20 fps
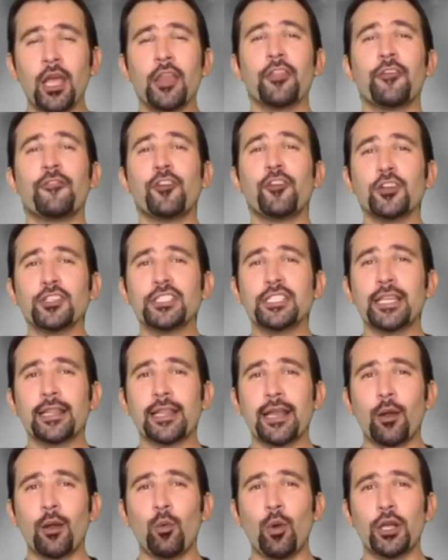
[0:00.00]
The first thing
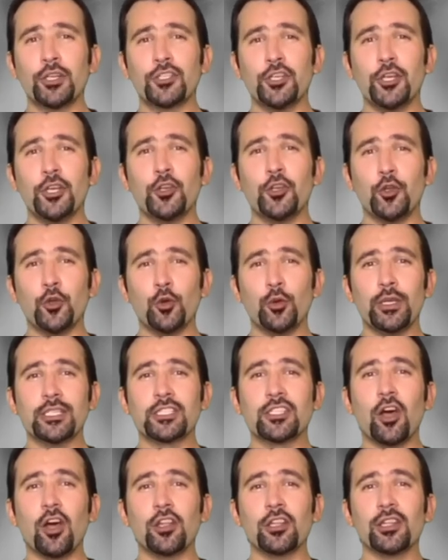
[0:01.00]
that I want you to do is
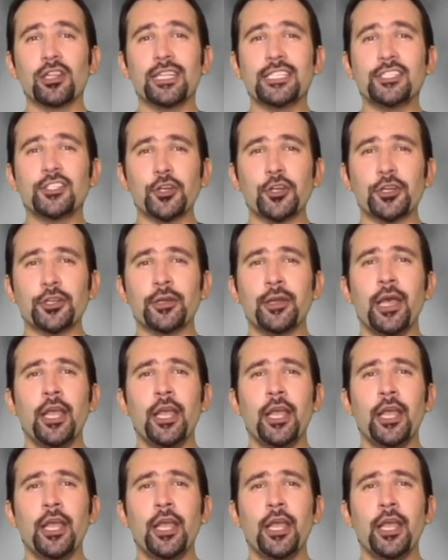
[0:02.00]
called lizard.